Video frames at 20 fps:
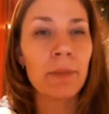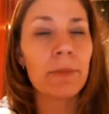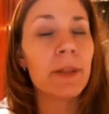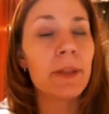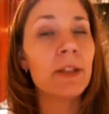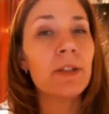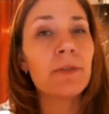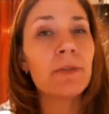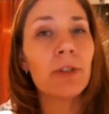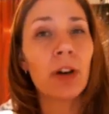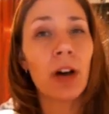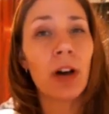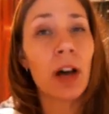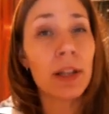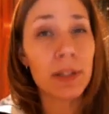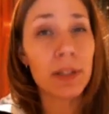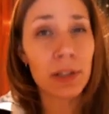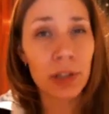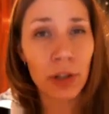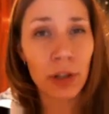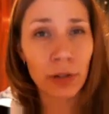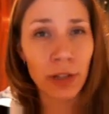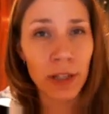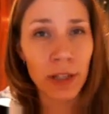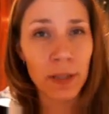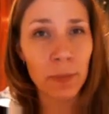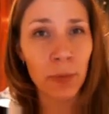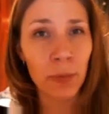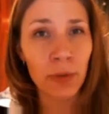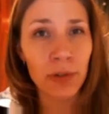Then you've got
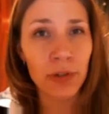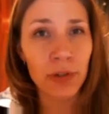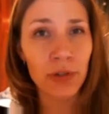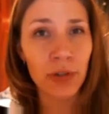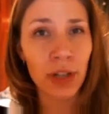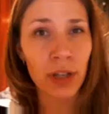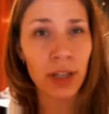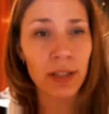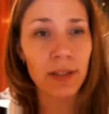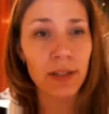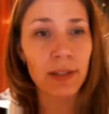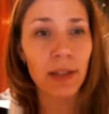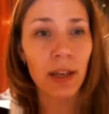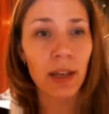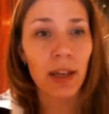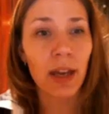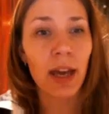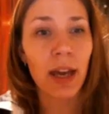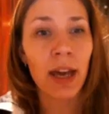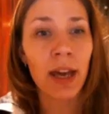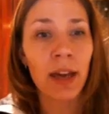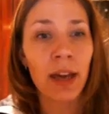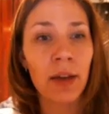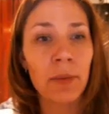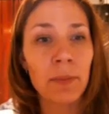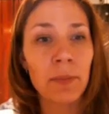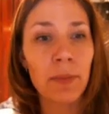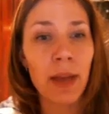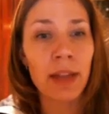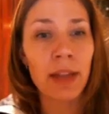isotonic sports drinks,
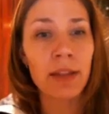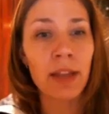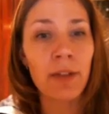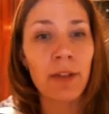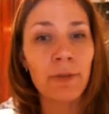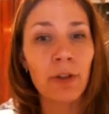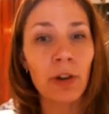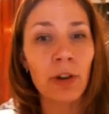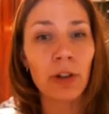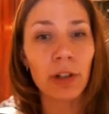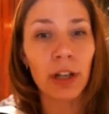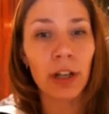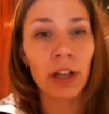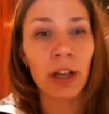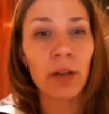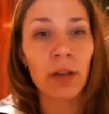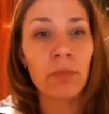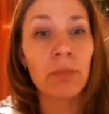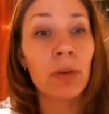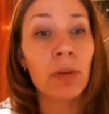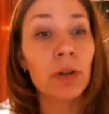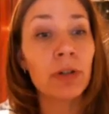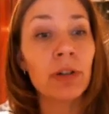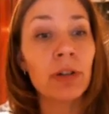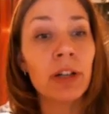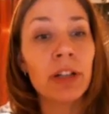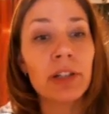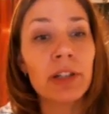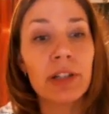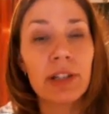and they've got a
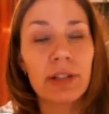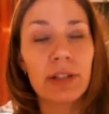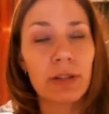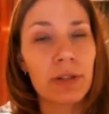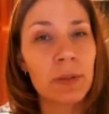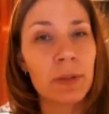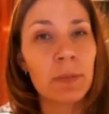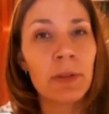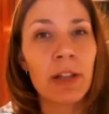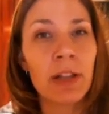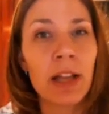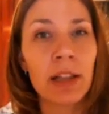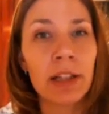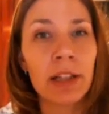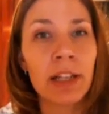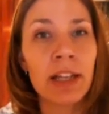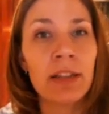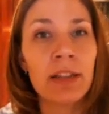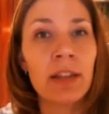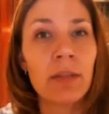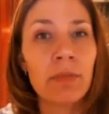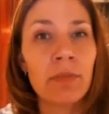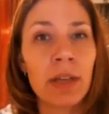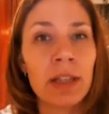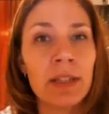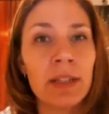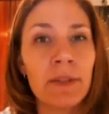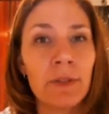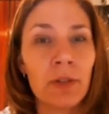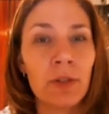moderate osmolality. That
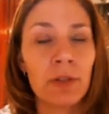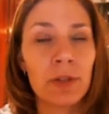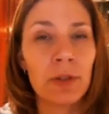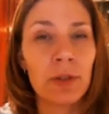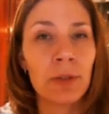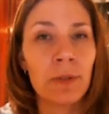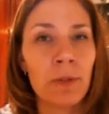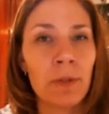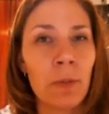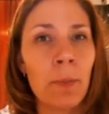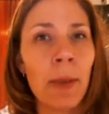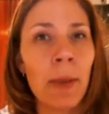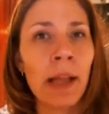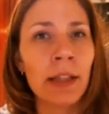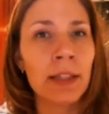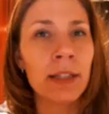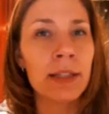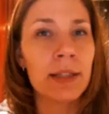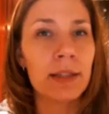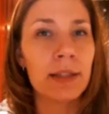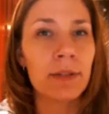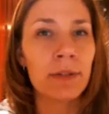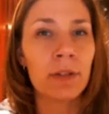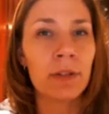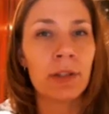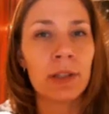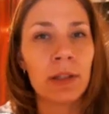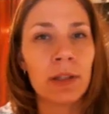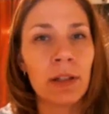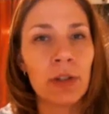means they've got sort of a balance of
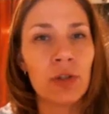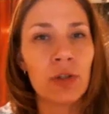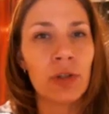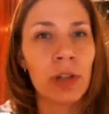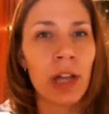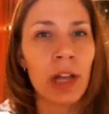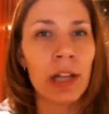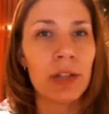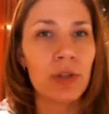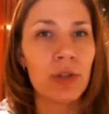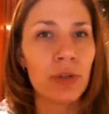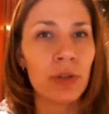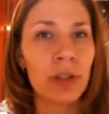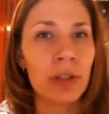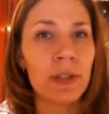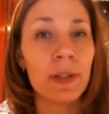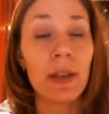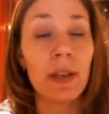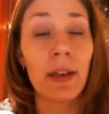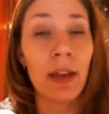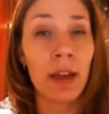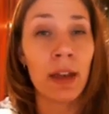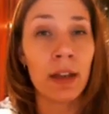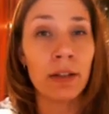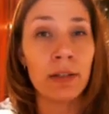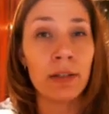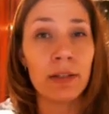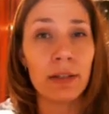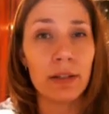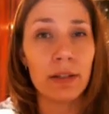those electrolytes, sugars,
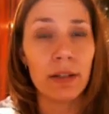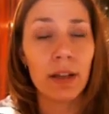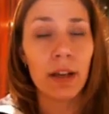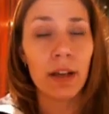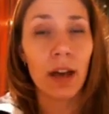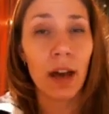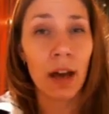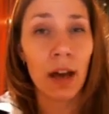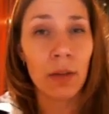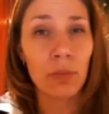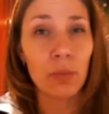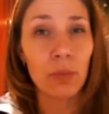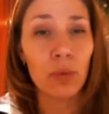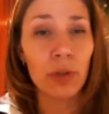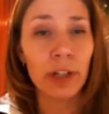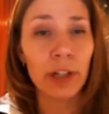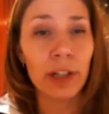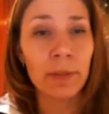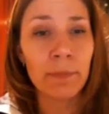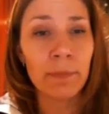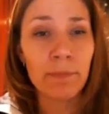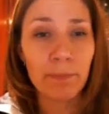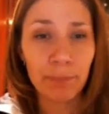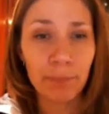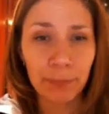and water.